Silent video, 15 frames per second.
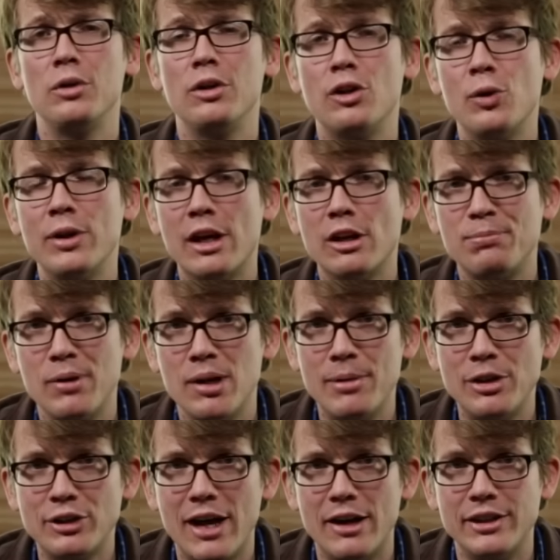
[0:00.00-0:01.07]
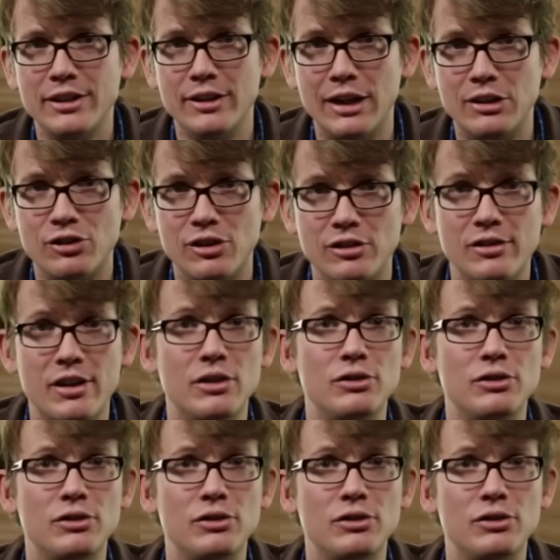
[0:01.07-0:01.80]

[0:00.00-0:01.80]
When you're doing experimental calculations,